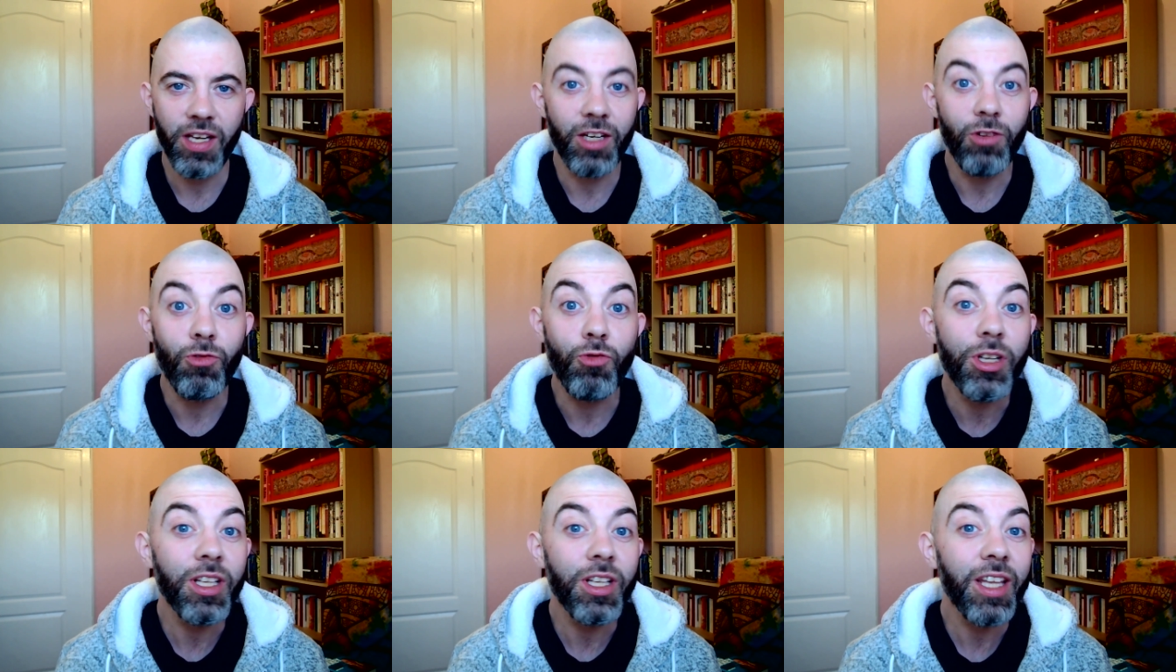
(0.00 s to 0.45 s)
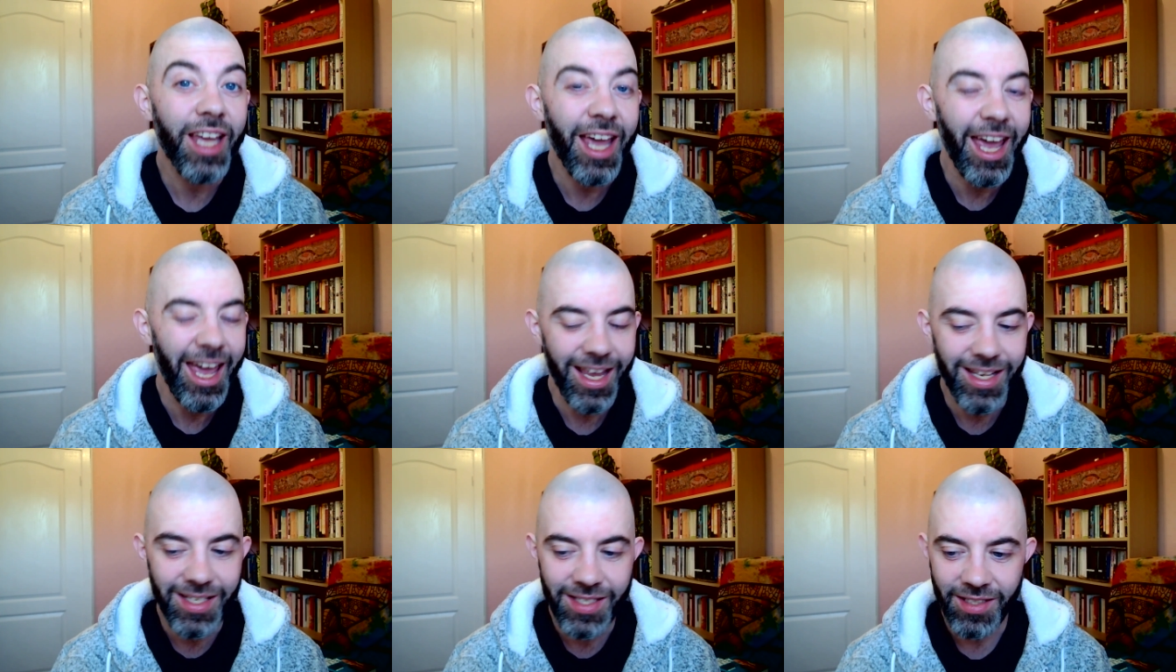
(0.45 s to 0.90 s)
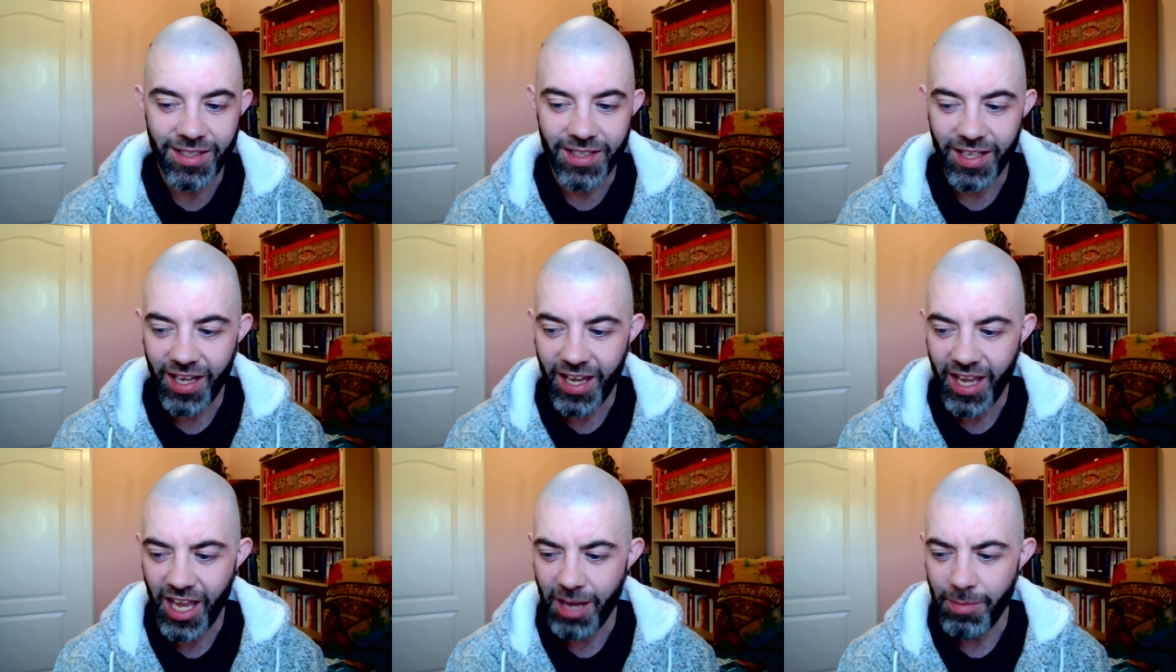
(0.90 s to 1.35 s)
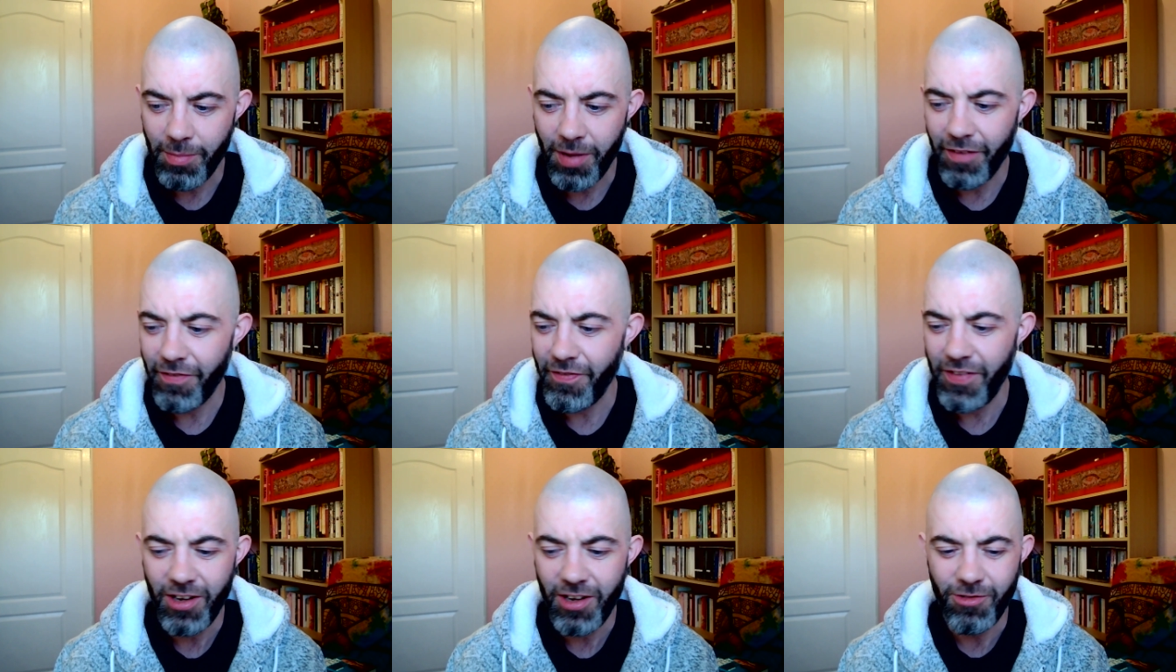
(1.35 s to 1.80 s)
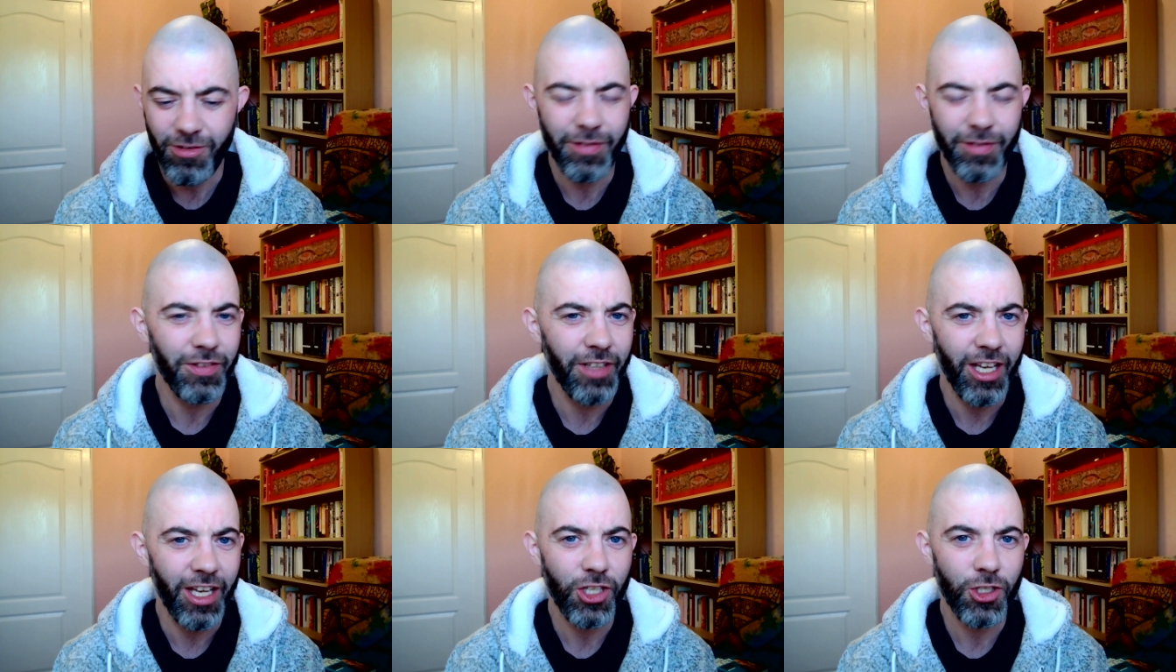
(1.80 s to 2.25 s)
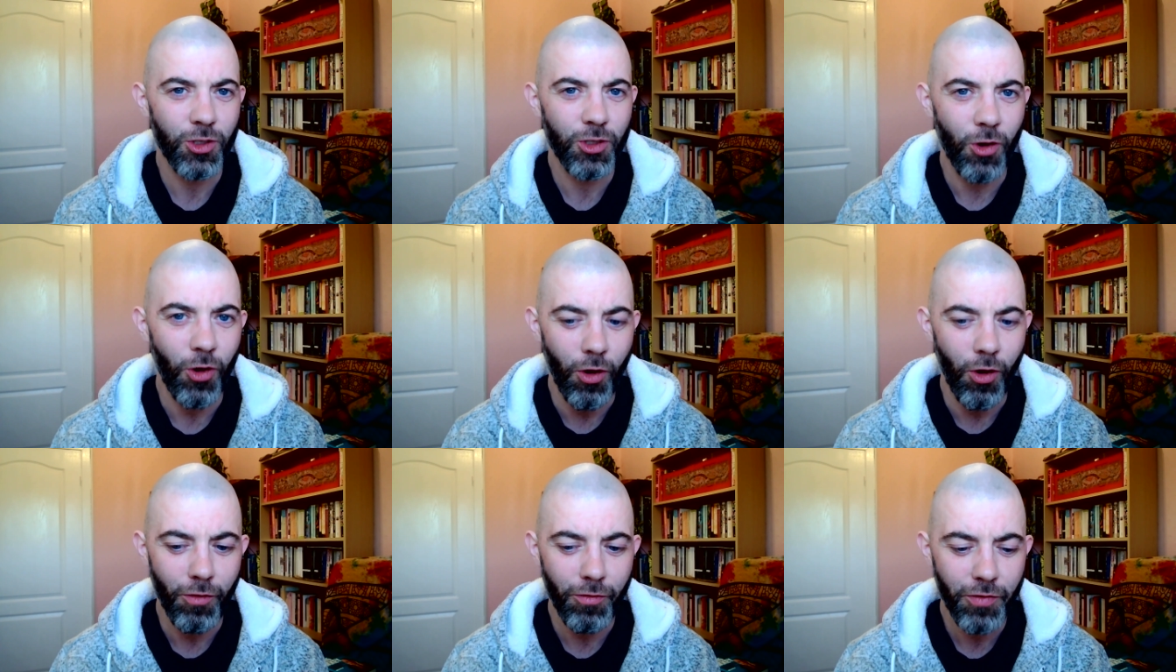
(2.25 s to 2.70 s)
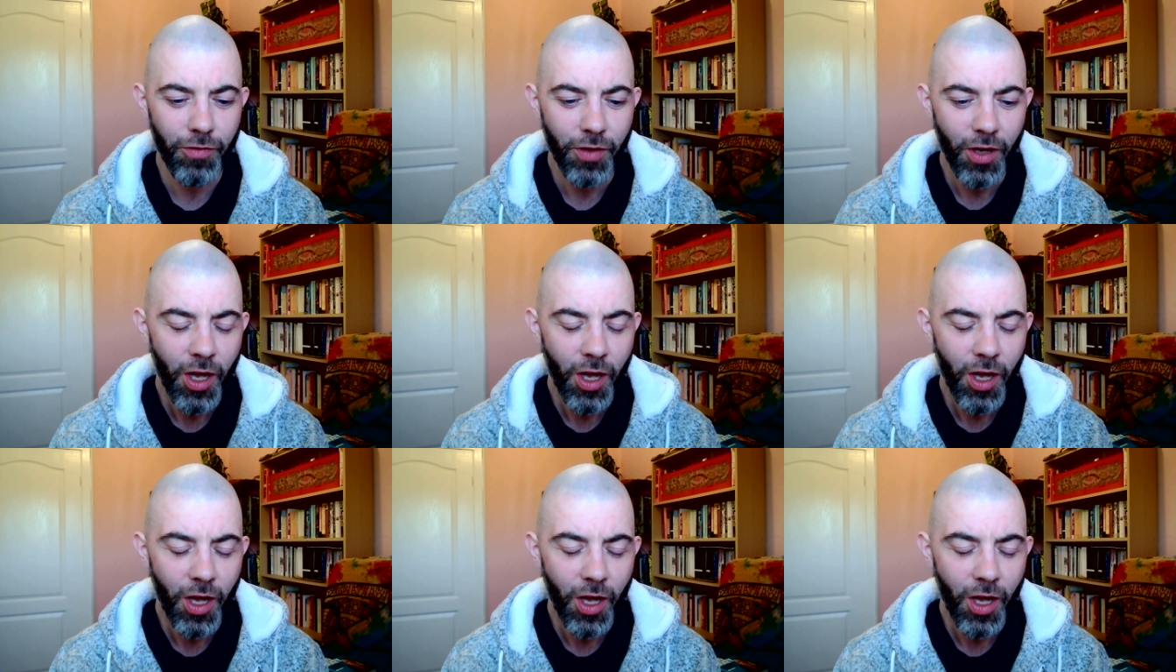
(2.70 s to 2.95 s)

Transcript: It really isn't a fair reflection of